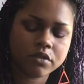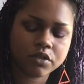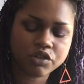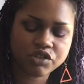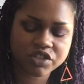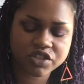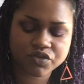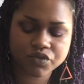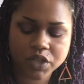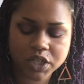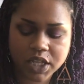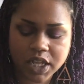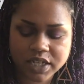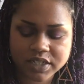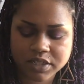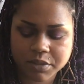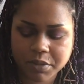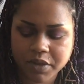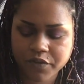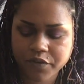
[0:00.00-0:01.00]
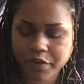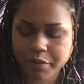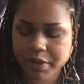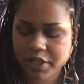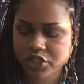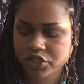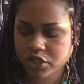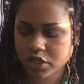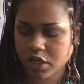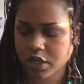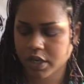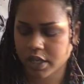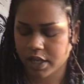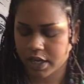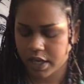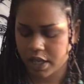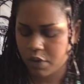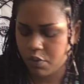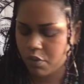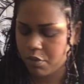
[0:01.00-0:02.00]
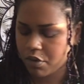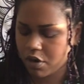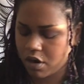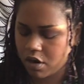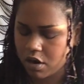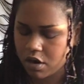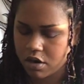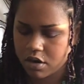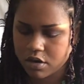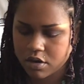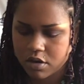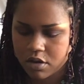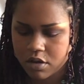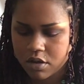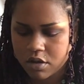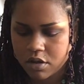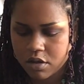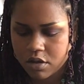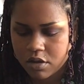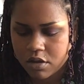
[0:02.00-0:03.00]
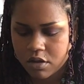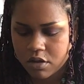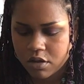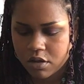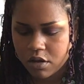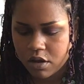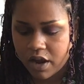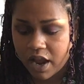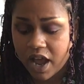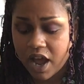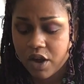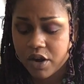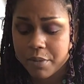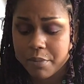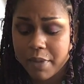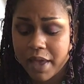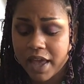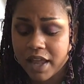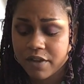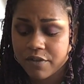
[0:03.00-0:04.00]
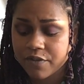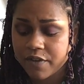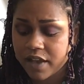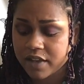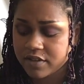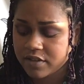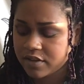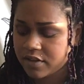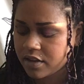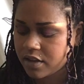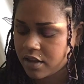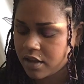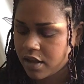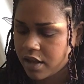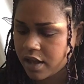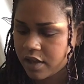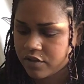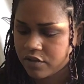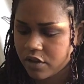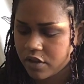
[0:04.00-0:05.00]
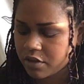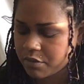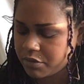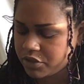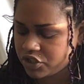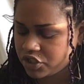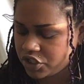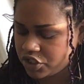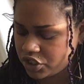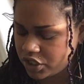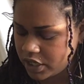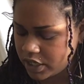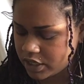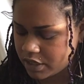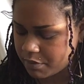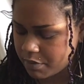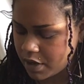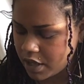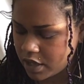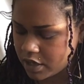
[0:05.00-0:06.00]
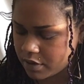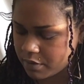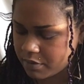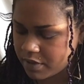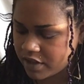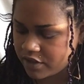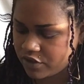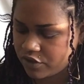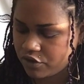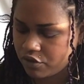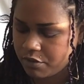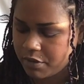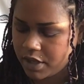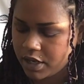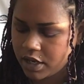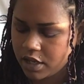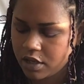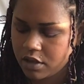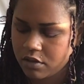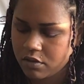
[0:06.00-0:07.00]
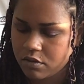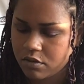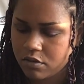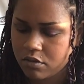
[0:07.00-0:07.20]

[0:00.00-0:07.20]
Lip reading: You just realized some information on it. Can I get one more card? Or how to manifest it. I saw the Magician at the bottom. That's too many.